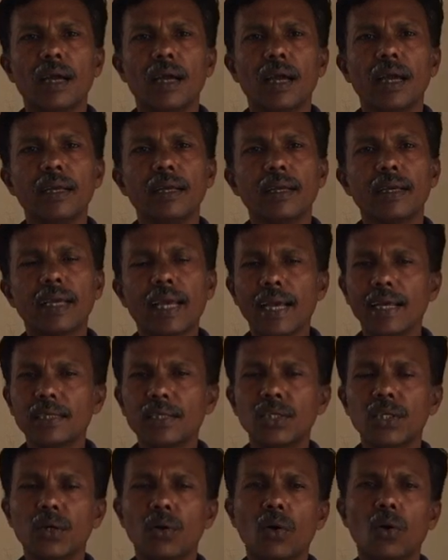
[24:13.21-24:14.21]
and
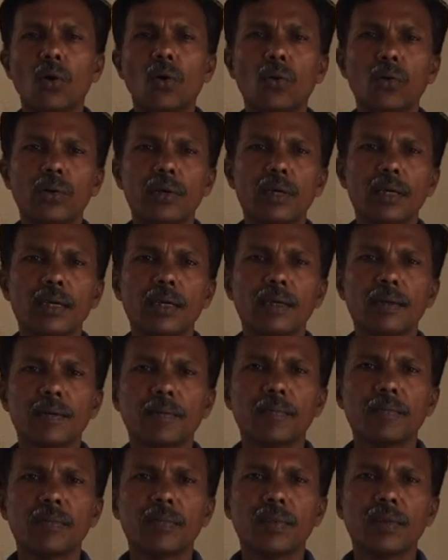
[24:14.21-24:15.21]
cast your vote
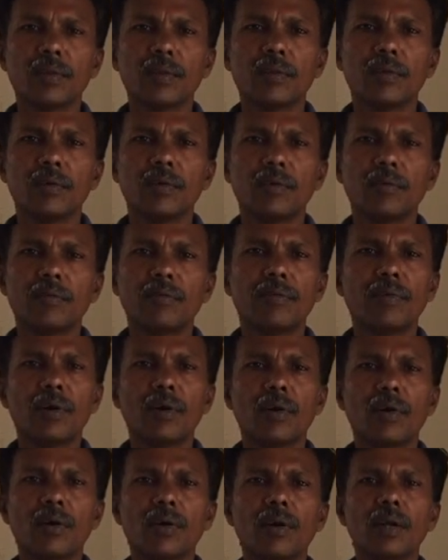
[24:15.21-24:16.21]

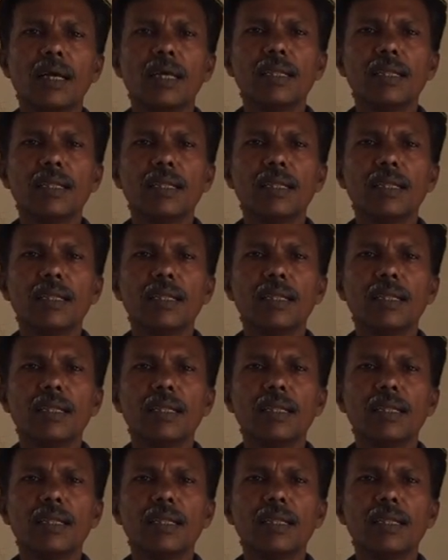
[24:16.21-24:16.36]
for